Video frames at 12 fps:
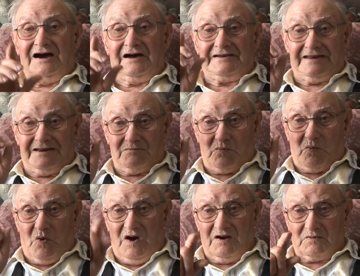And then
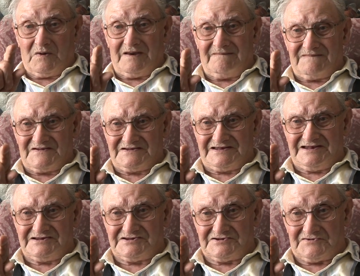while we was
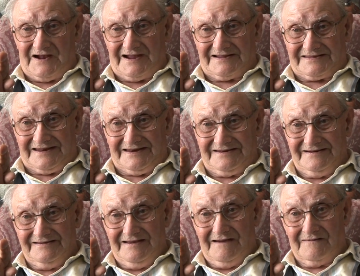distracted,
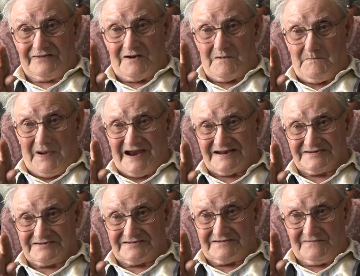their
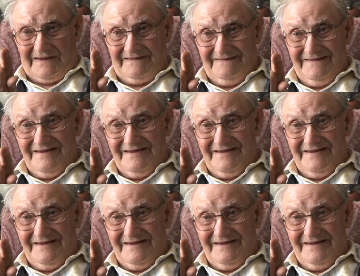backs to it,